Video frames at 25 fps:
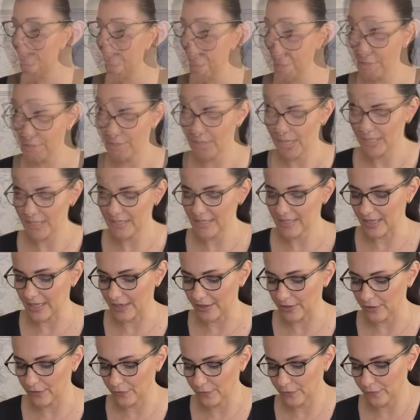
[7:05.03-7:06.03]
You can set
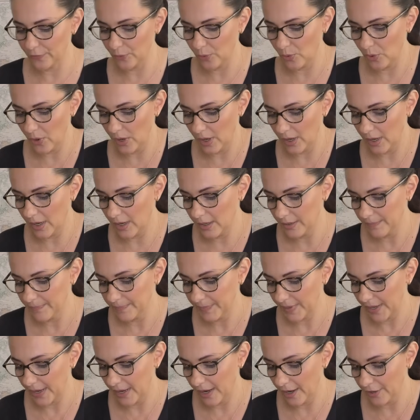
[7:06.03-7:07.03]
it for
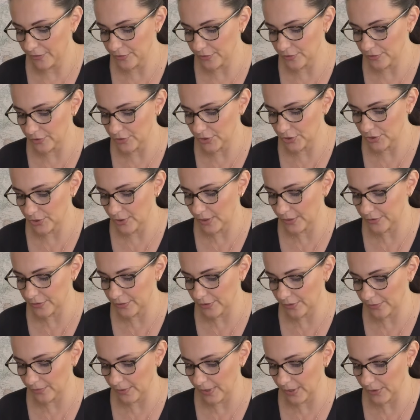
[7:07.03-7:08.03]
100,
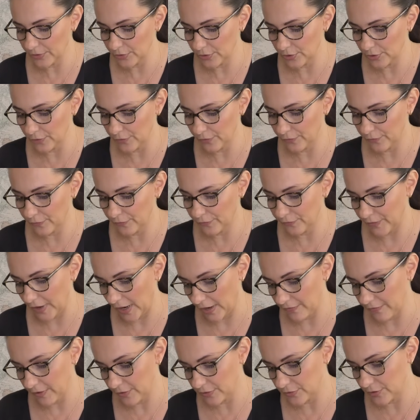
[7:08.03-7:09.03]
200, 300,
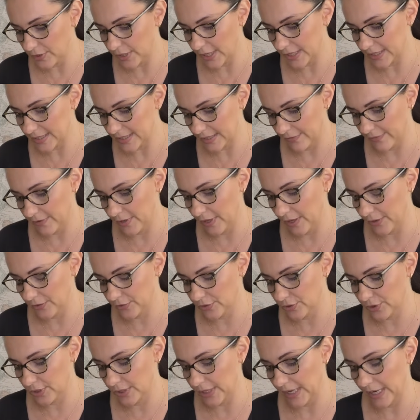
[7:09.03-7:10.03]
500,
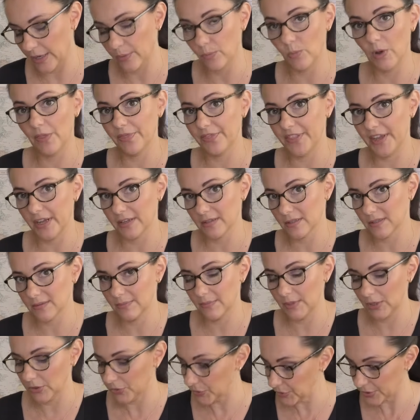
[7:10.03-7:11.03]
700 and 1000
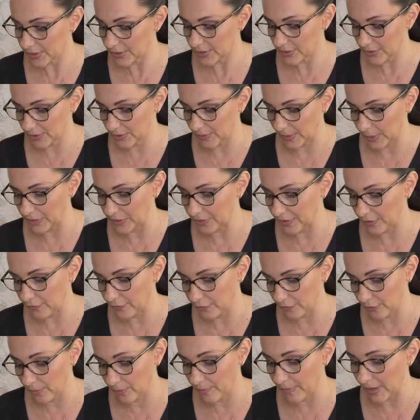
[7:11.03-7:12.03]
mils. So anything
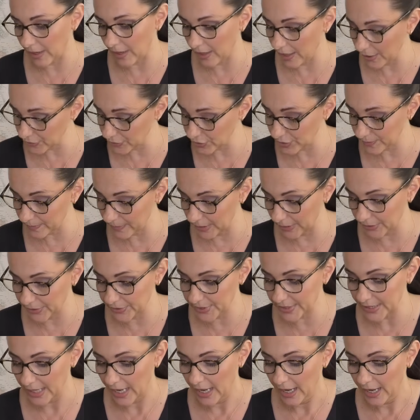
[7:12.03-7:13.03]
from 100
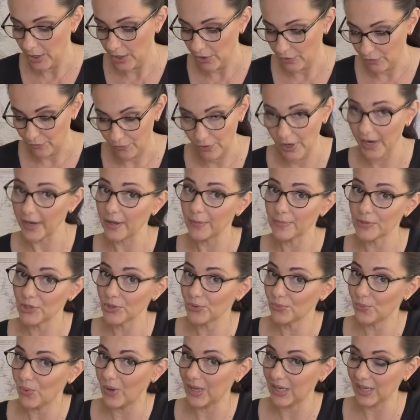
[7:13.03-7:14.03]
mils right up to
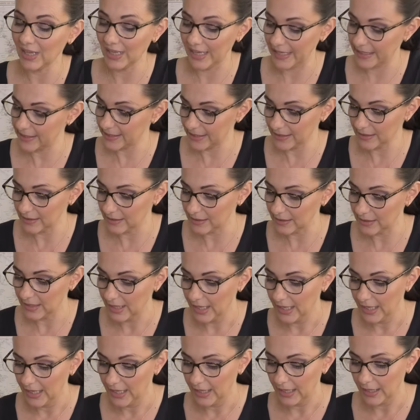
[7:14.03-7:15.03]
1 litre.
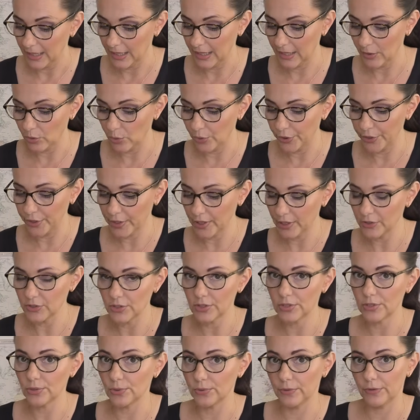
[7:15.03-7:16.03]
Or you can
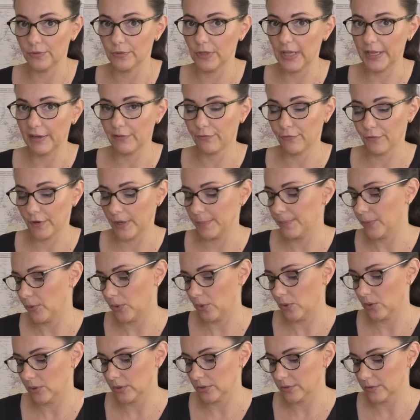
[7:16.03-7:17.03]
just do it like free
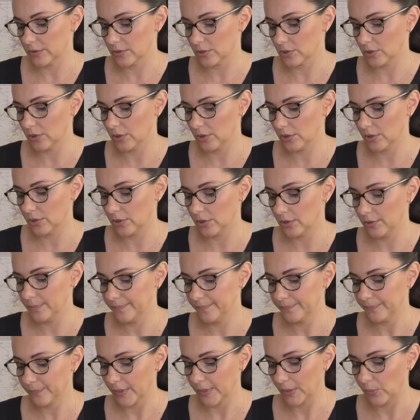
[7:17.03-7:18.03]
pour. So
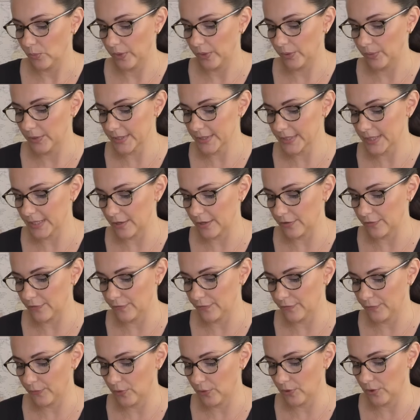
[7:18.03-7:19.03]
we will set it
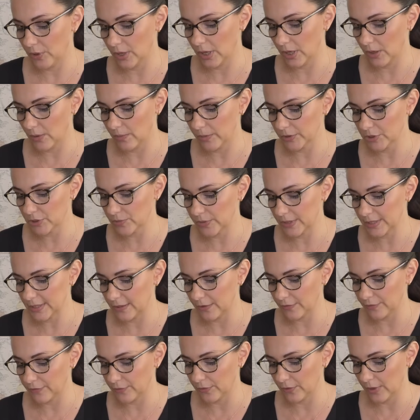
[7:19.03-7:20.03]
for, what should we set
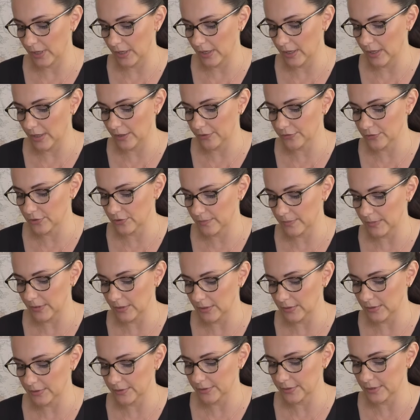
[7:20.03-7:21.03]
it for? 100
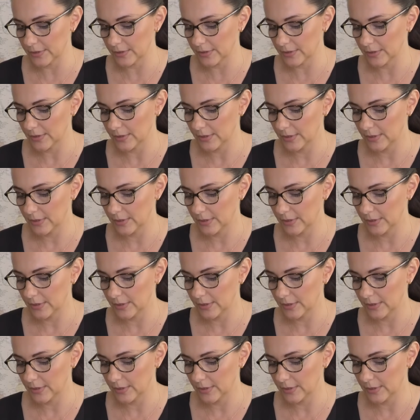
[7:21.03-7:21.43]
mils.